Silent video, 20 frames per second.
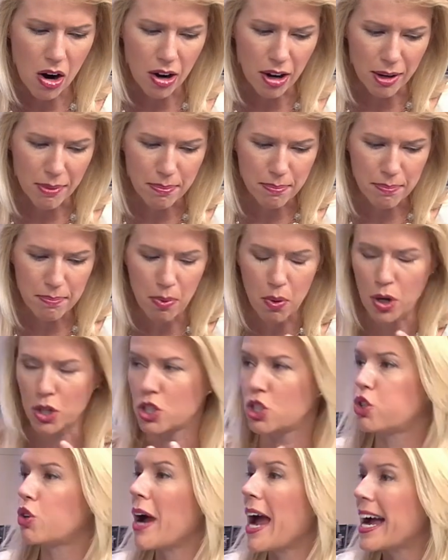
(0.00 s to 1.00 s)
are more
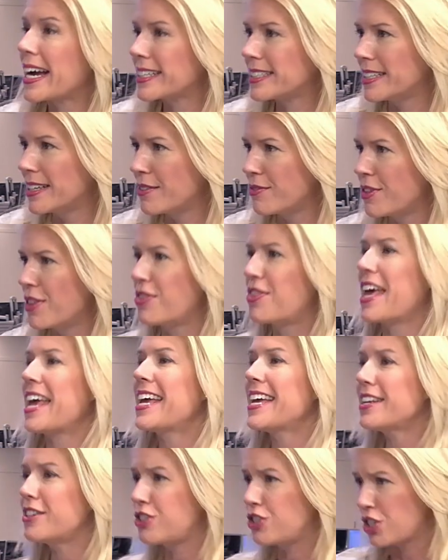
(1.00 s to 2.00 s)
attractive that
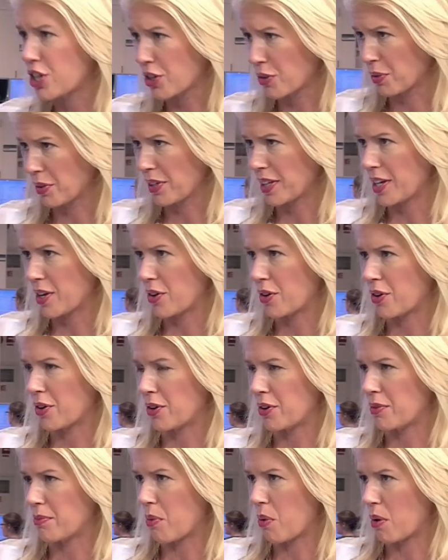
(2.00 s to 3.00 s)
they generally
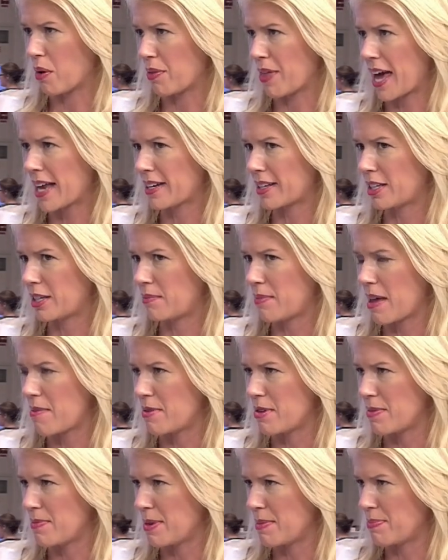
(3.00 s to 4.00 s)
earn more. That could
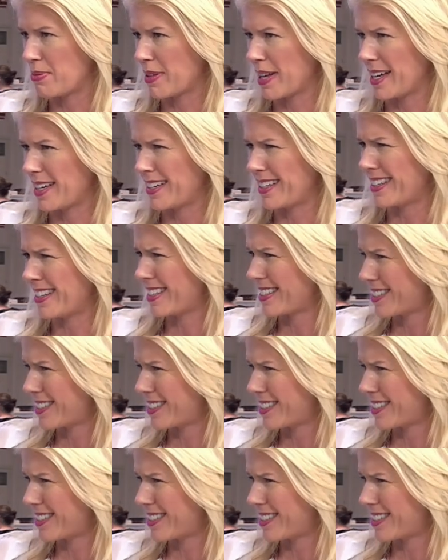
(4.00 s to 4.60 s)
maybe be playing to